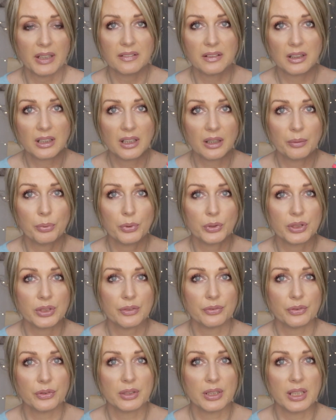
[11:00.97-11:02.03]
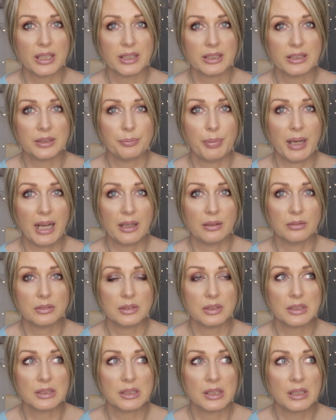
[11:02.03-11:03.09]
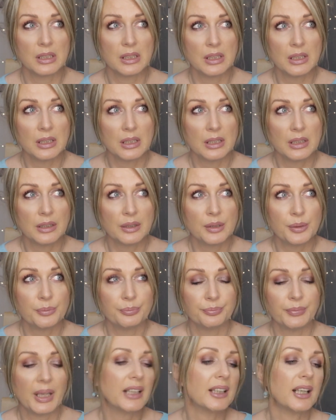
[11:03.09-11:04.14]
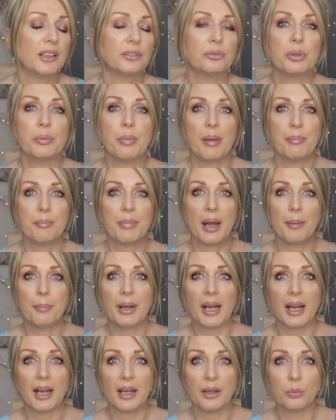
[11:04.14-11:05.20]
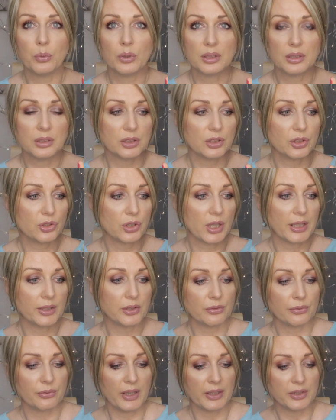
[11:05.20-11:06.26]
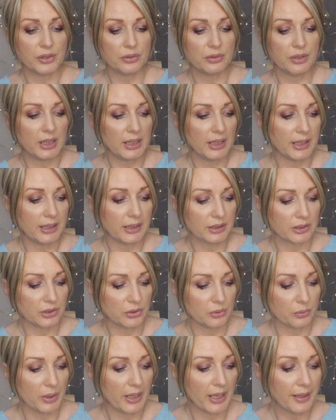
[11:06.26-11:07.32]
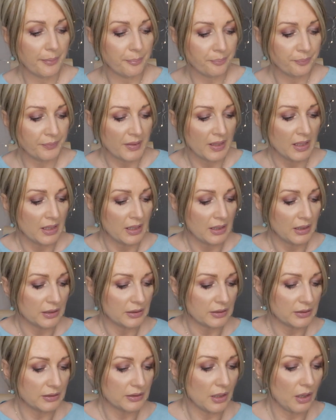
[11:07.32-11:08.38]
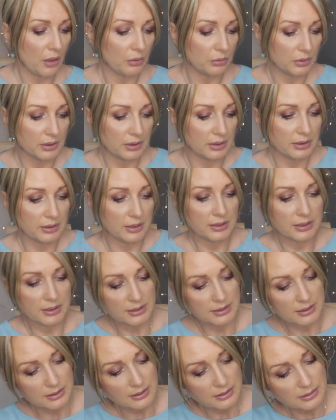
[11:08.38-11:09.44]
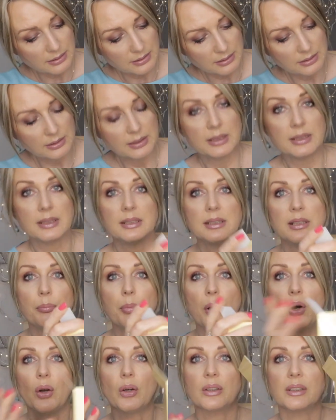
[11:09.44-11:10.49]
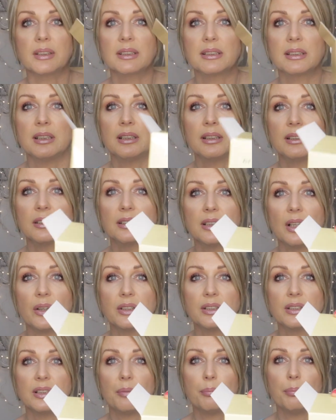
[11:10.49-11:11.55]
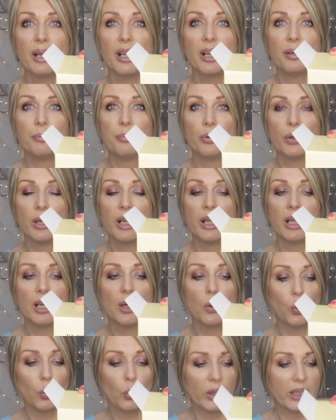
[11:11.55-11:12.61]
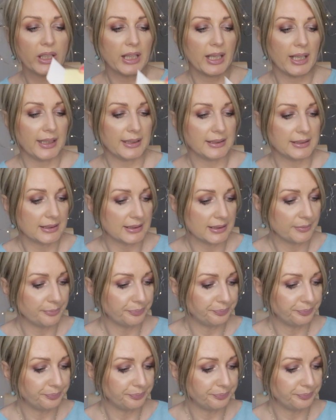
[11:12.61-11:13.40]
I think I bought it for £30. I can't remember, but I will try to find you the link to it. So this is the box. So it's a Burberry Weekend.